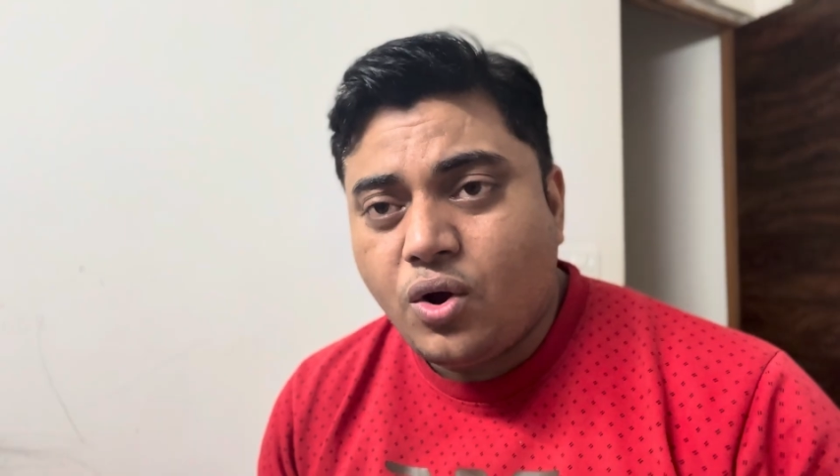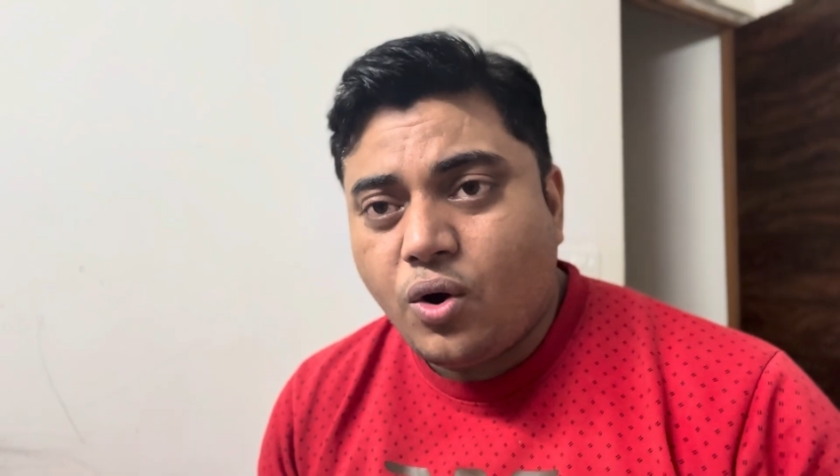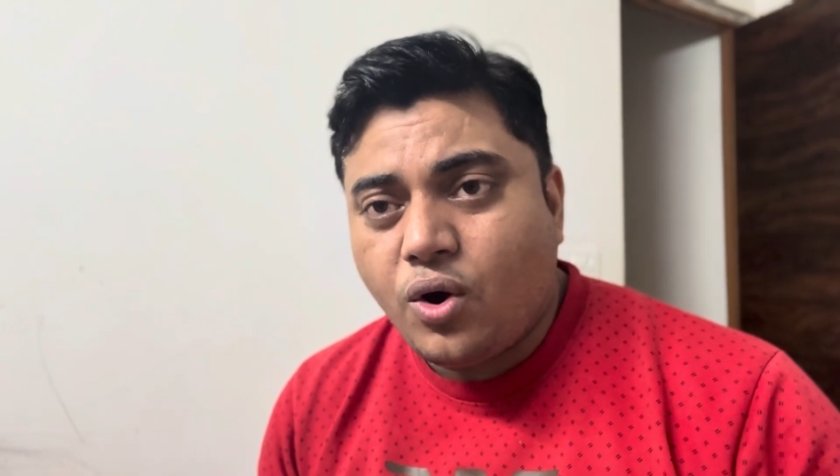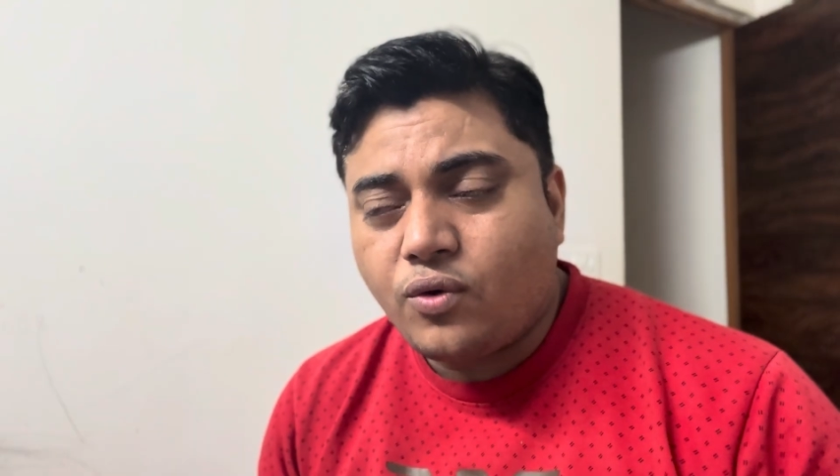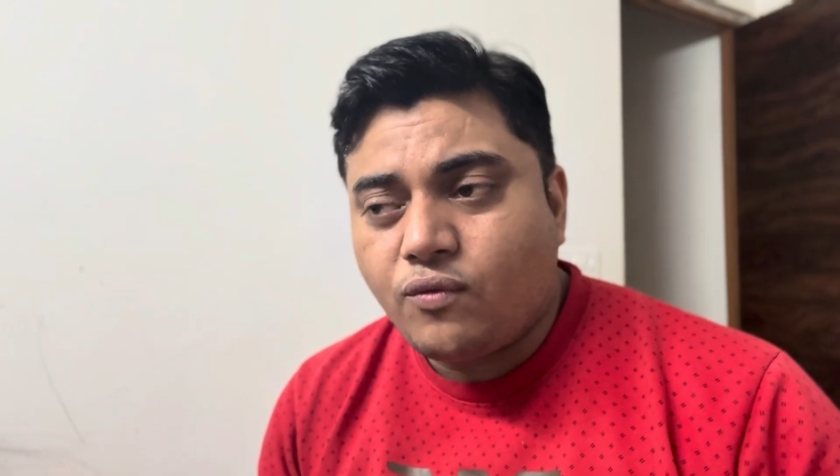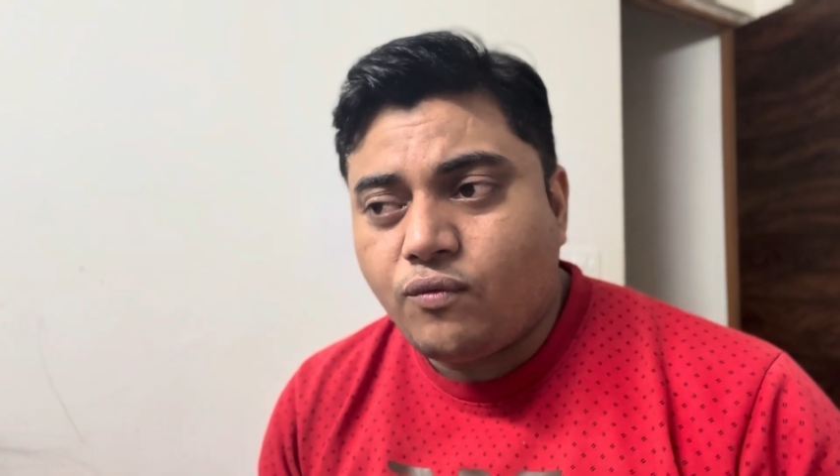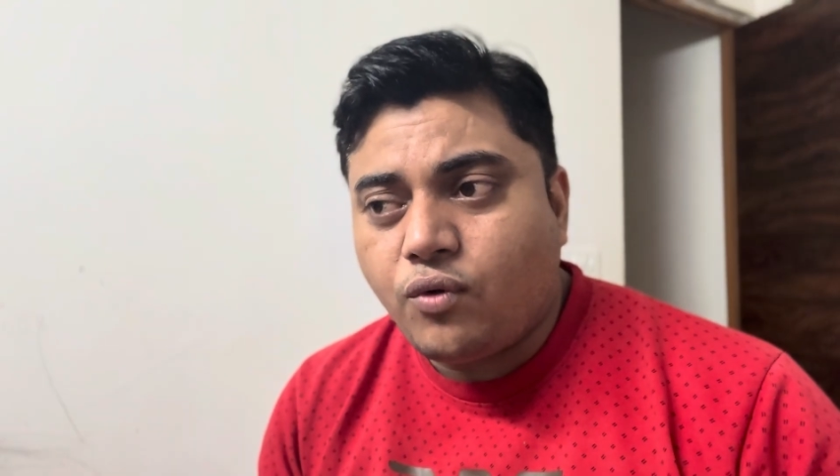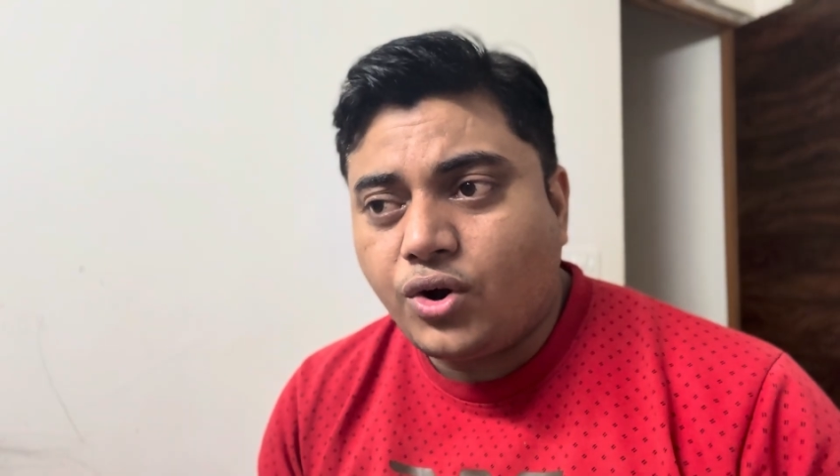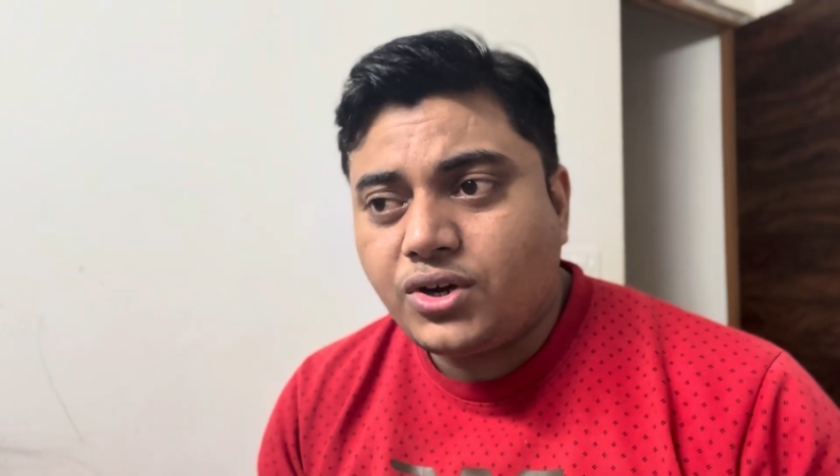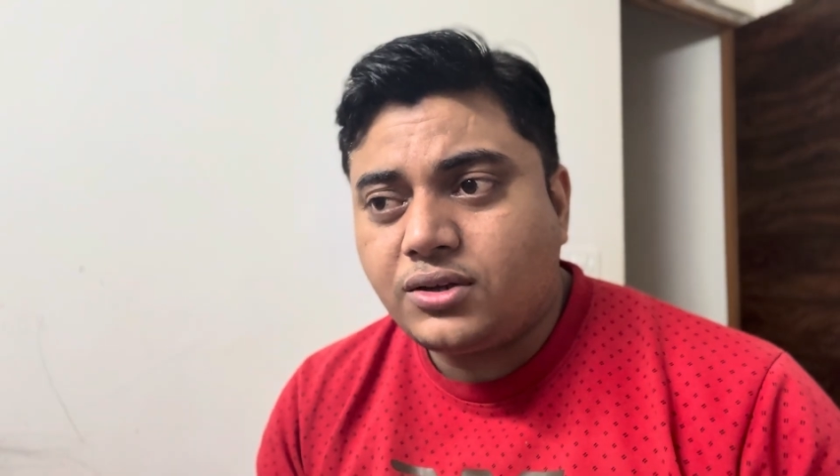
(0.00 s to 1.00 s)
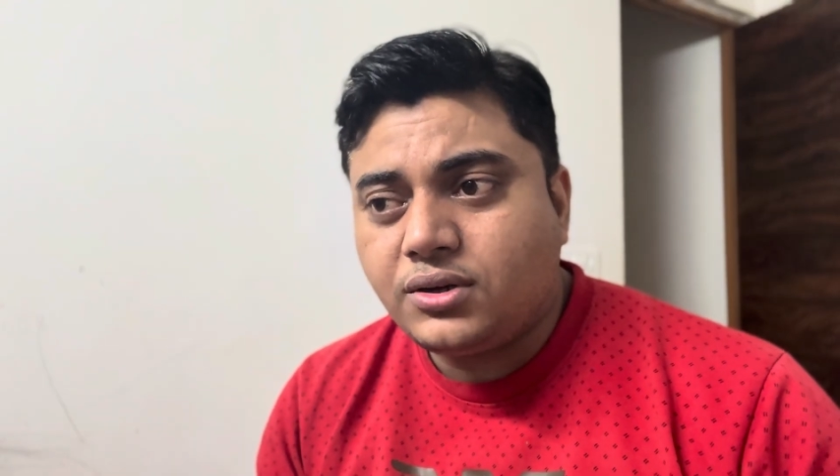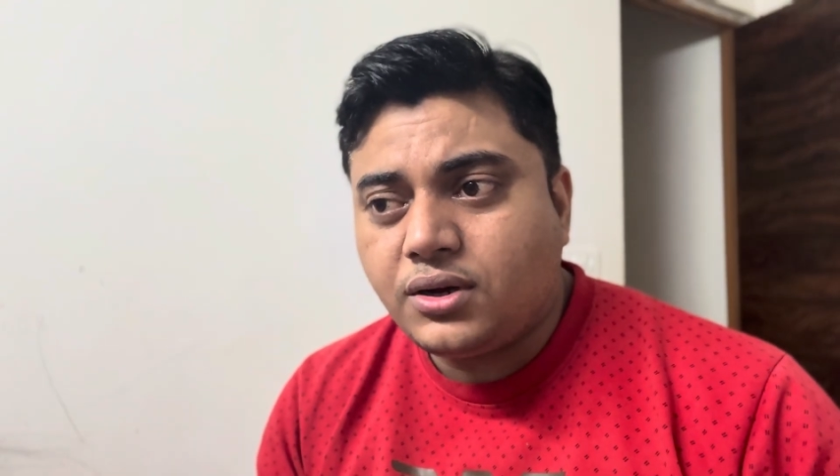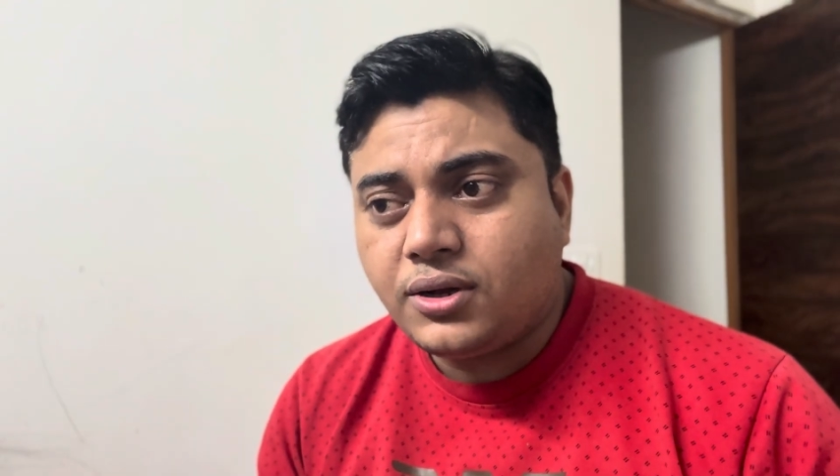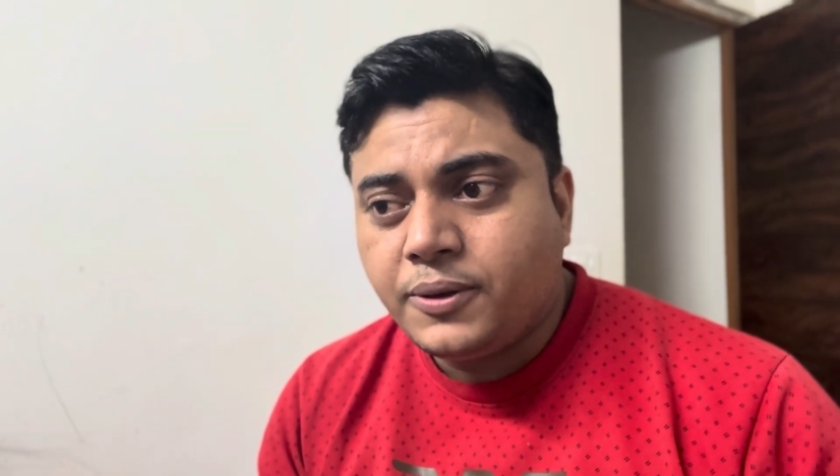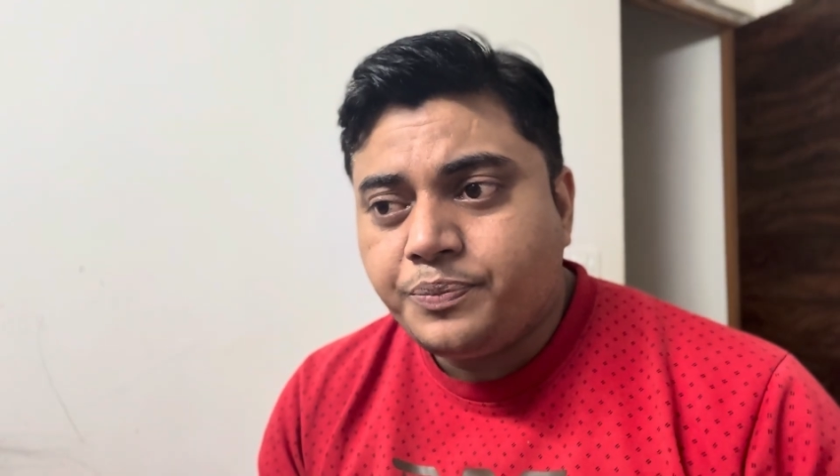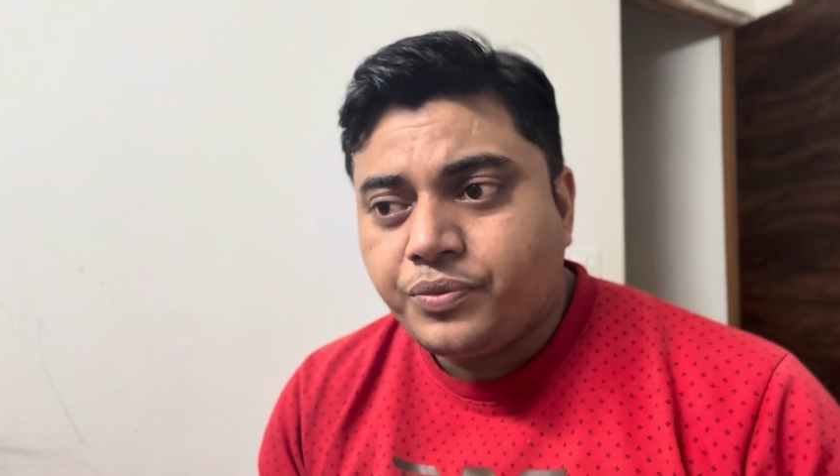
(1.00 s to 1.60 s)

or what are the